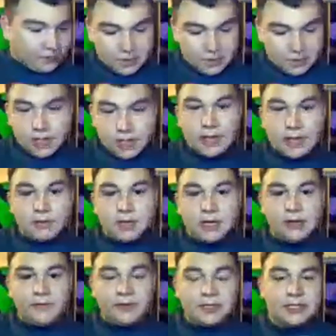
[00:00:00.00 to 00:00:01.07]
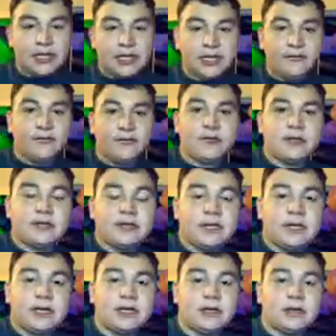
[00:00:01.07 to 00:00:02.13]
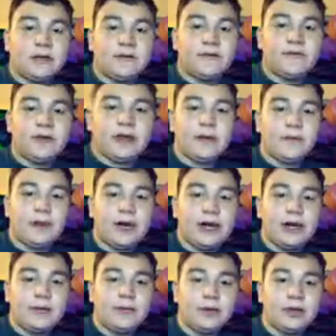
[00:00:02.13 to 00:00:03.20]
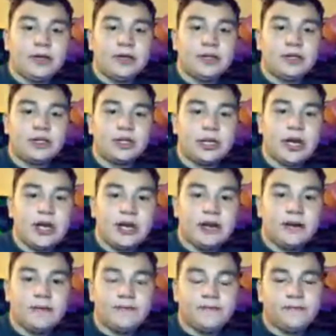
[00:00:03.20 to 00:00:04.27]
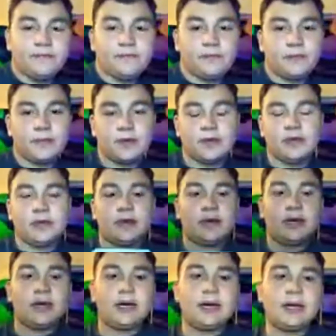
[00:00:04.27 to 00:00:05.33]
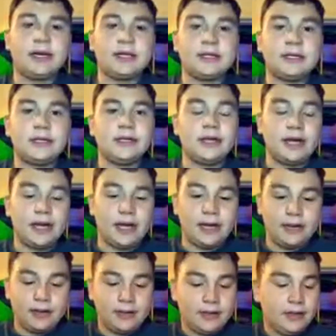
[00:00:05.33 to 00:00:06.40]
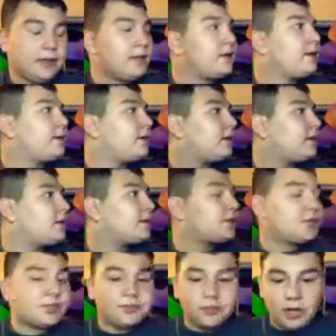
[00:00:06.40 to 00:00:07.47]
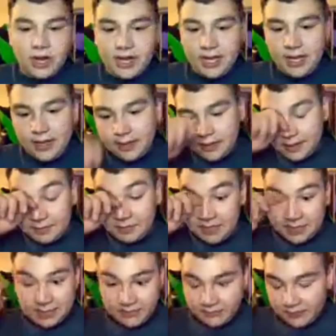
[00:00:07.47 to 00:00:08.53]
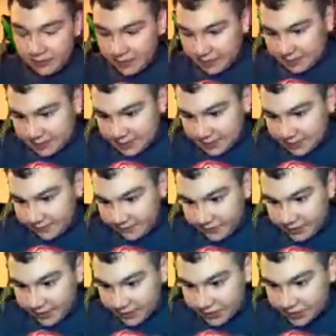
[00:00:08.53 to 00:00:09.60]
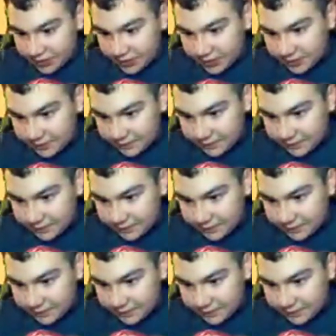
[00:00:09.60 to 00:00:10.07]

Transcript: yeah, I'm kind of excited for this little vampire blood shit. I can tell you that. The spray. I'm kind of excited for that shit.